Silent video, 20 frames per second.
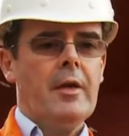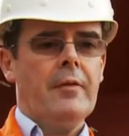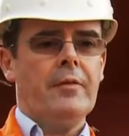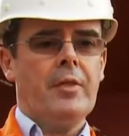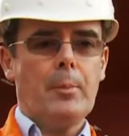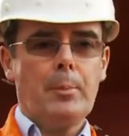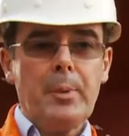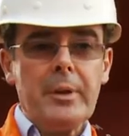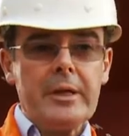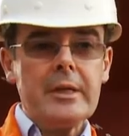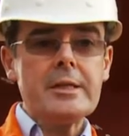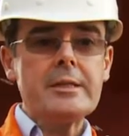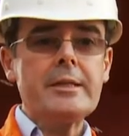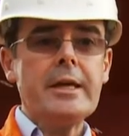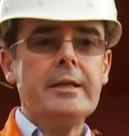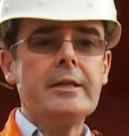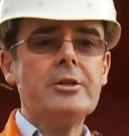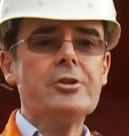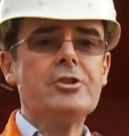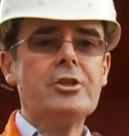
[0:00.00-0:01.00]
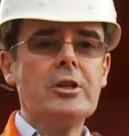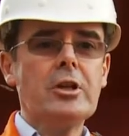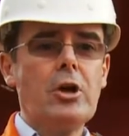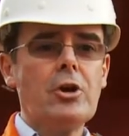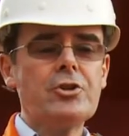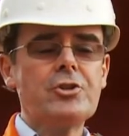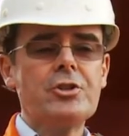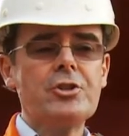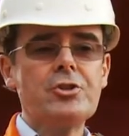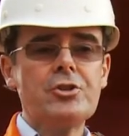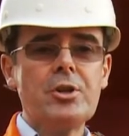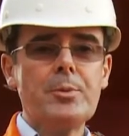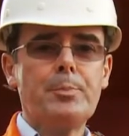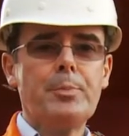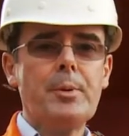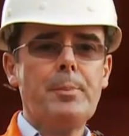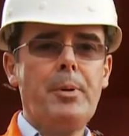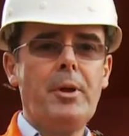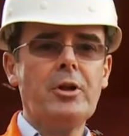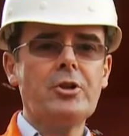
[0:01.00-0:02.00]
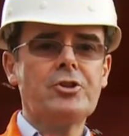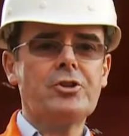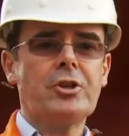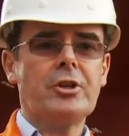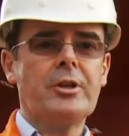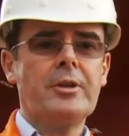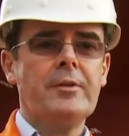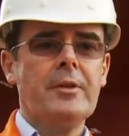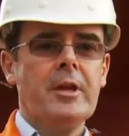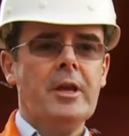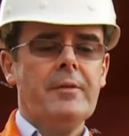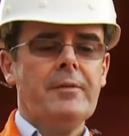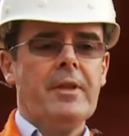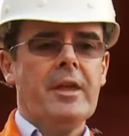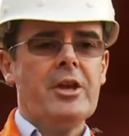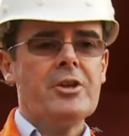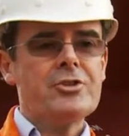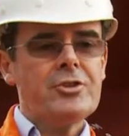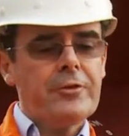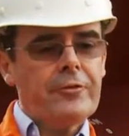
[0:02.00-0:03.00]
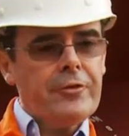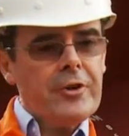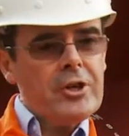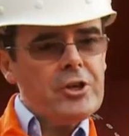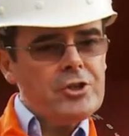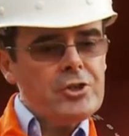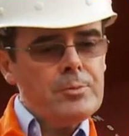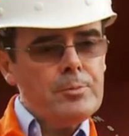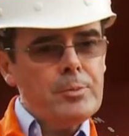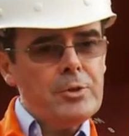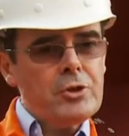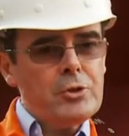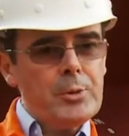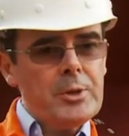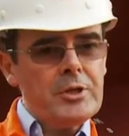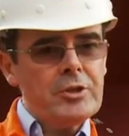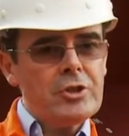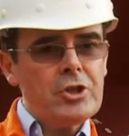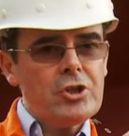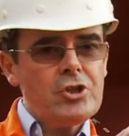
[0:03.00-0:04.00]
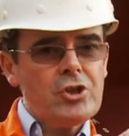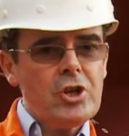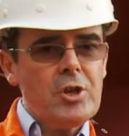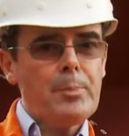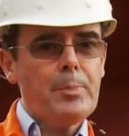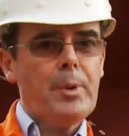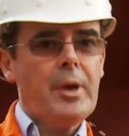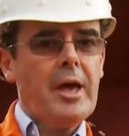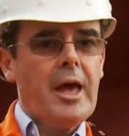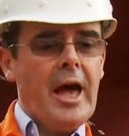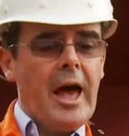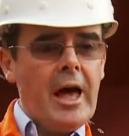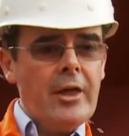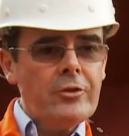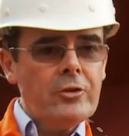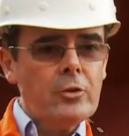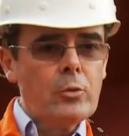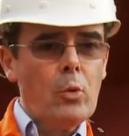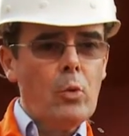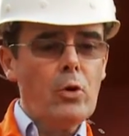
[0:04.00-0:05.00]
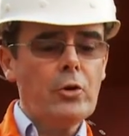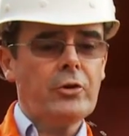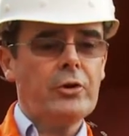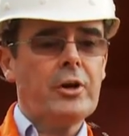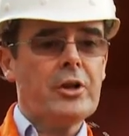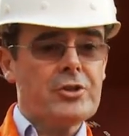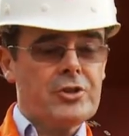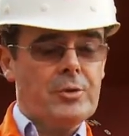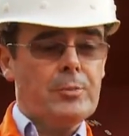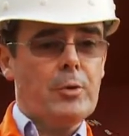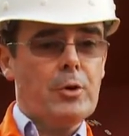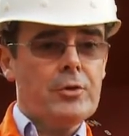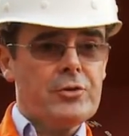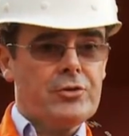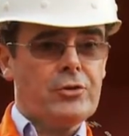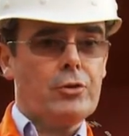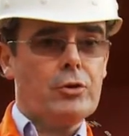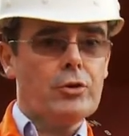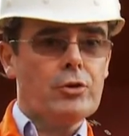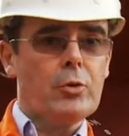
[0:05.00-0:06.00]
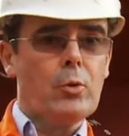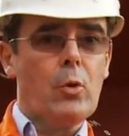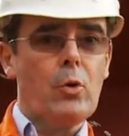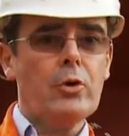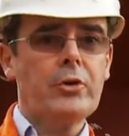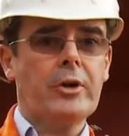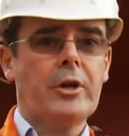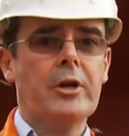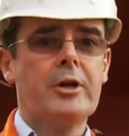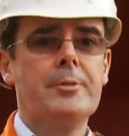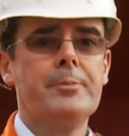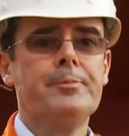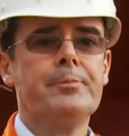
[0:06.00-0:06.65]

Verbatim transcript: The biggest energy loss in ship propulsion is the friction between the ship and the water as it moves through the water.